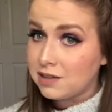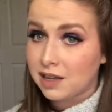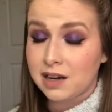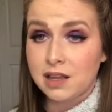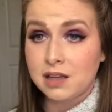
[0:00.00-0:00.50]

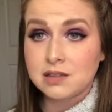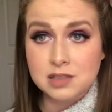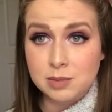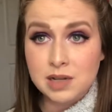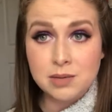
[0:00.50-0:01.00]
that
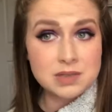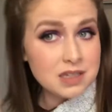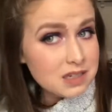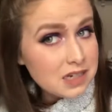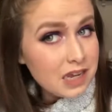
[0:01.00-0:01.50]
sometimes
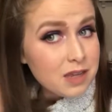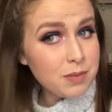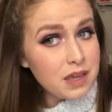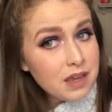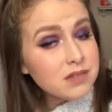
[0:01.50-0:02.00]
it can take
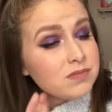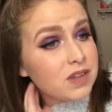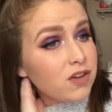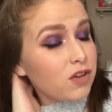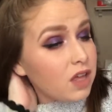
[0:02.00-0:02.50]
me,
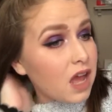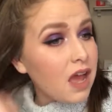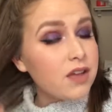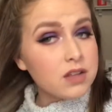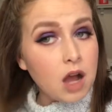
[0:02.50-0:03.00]

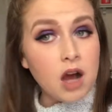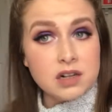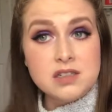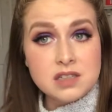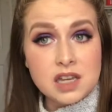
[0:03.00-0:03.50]

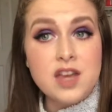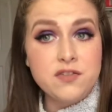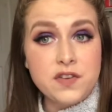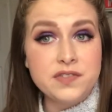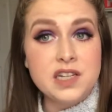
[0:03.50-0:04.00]
honestly,
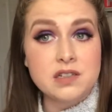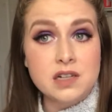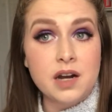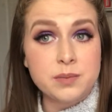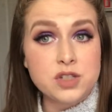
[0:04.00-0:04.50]
15
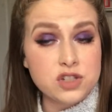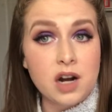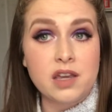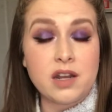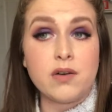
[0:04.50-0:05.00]
times to try
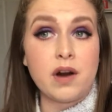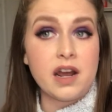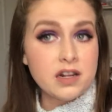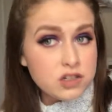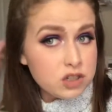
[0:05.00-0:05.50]
to get it right,